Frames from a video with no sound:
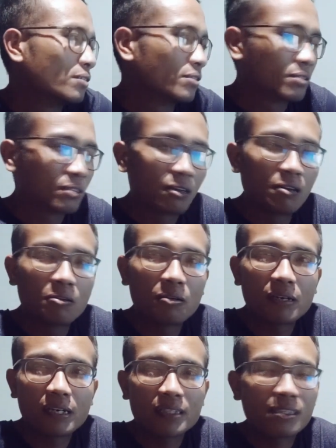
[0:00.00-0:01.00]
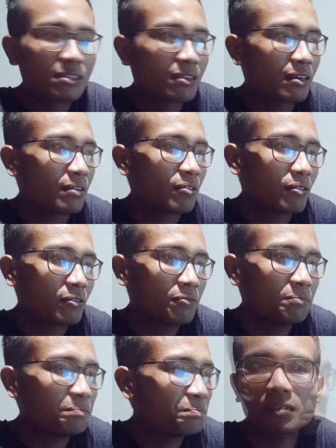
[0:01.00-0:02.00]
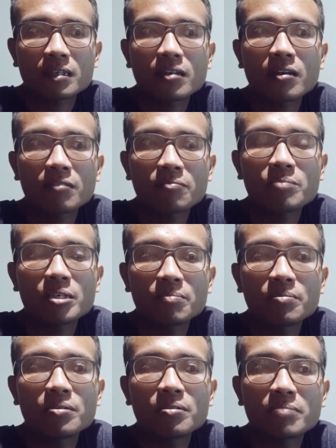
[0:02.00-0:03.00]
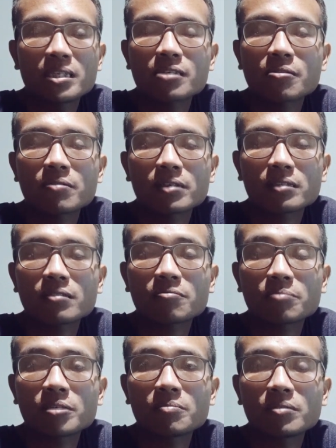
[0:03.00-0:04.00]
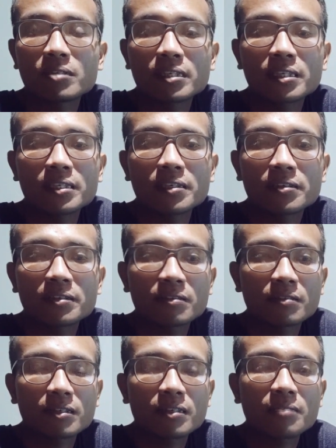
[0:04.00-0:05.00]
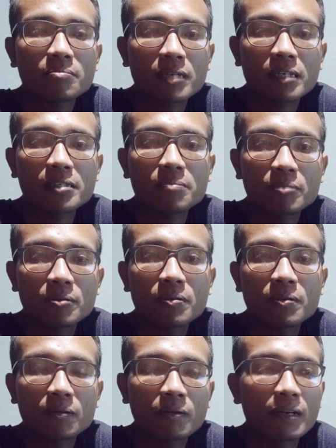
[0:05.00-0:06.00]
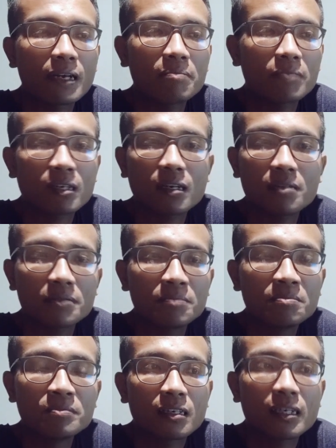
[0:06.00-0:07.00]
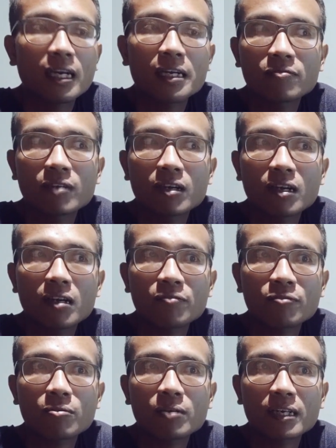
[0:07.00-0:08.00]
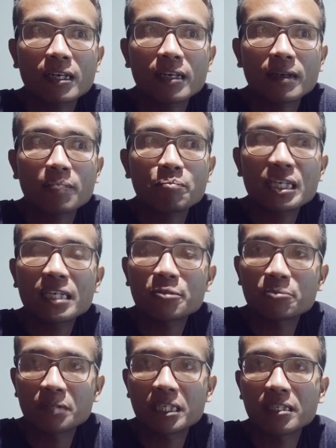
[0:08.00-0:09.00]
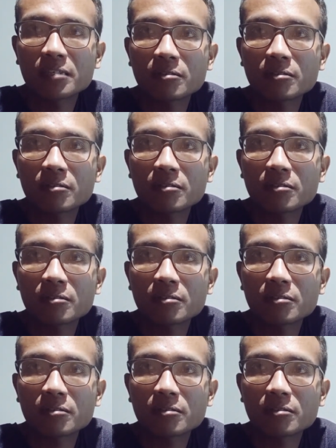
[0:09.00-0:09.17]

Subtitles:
So let's start off. A lot of people, majority of people here in Manipur or Lanka can't afford a big rig,